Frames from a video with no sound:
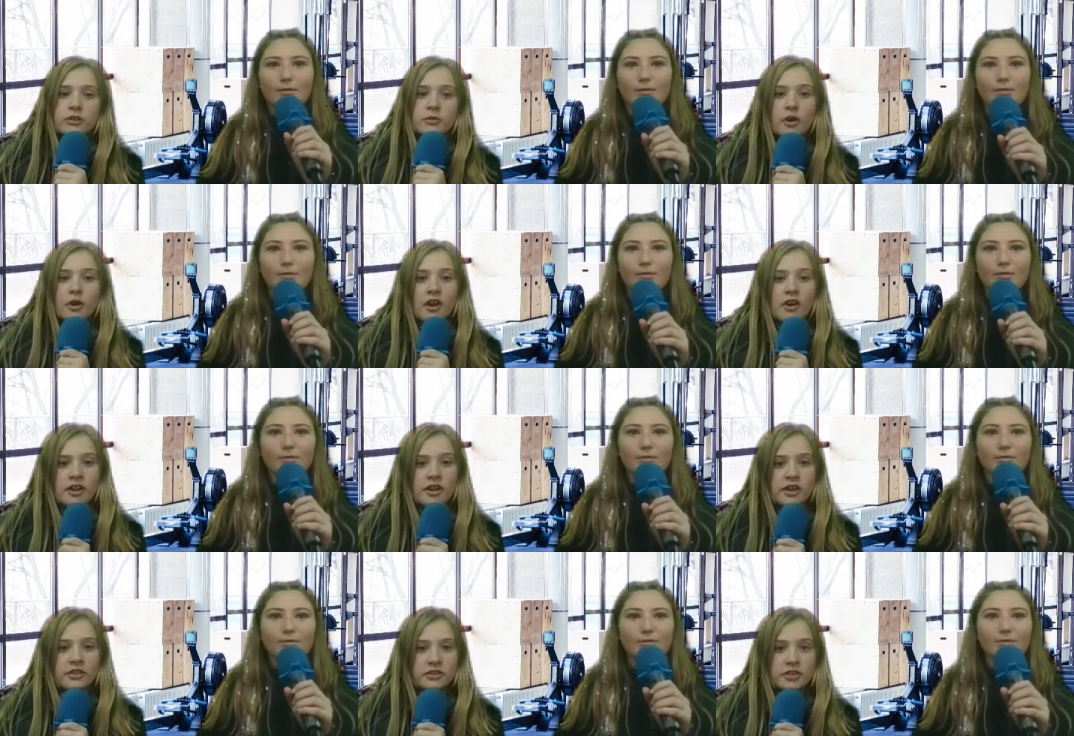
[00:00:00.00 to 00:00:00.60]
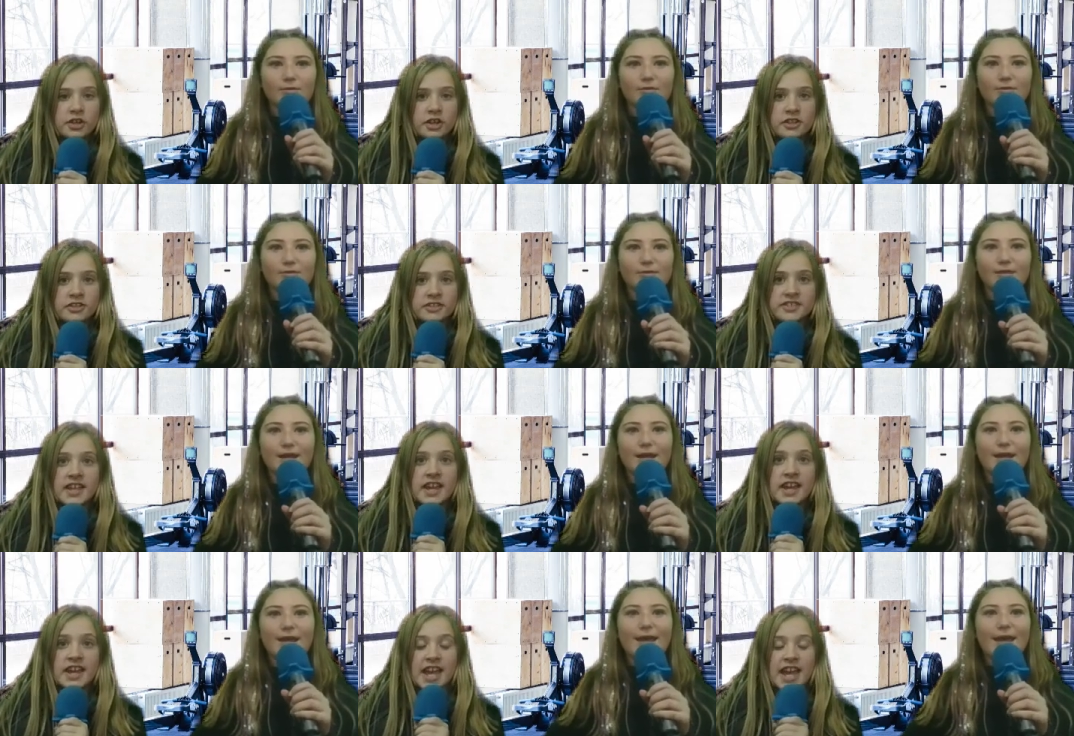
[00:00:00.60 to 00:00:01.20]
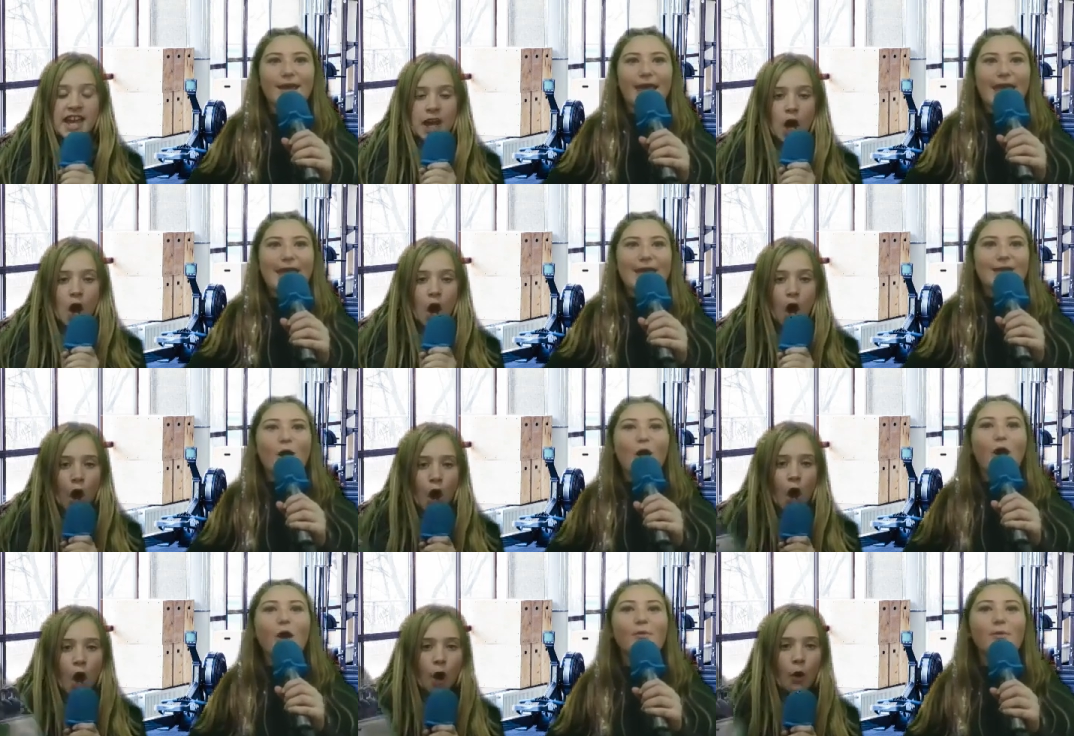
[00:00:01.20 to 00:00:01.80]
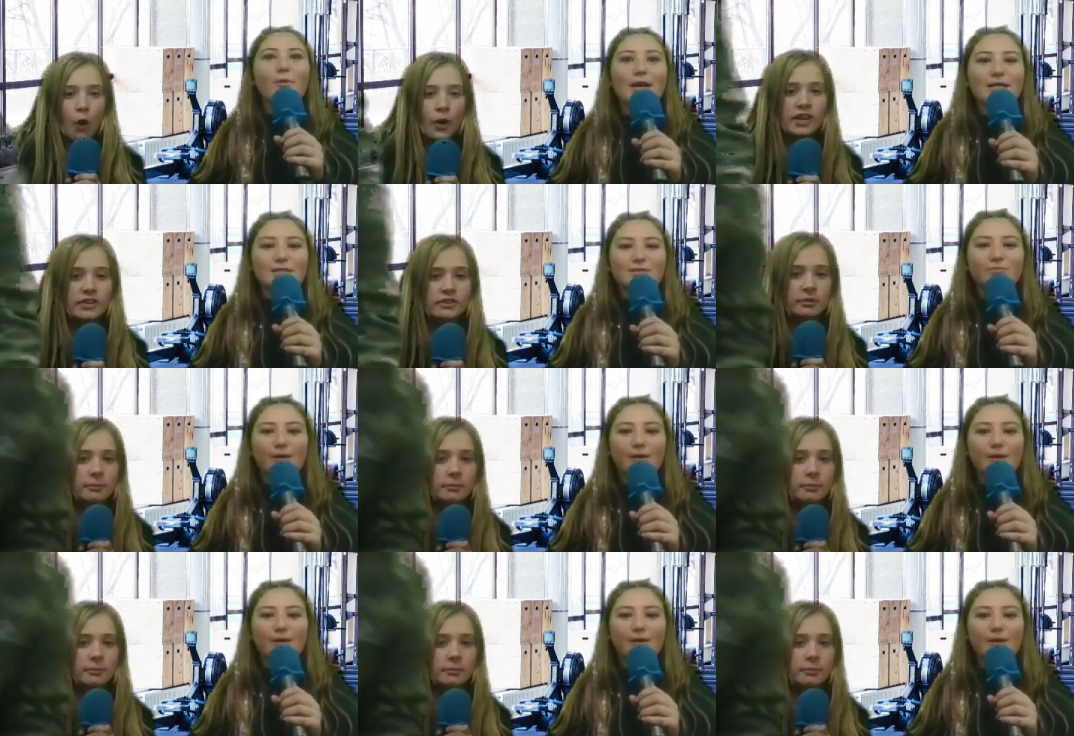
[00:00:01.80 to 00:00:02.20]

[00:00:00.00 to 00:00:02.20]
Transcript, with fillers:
Speaker 1: you all on Thursday. And, and always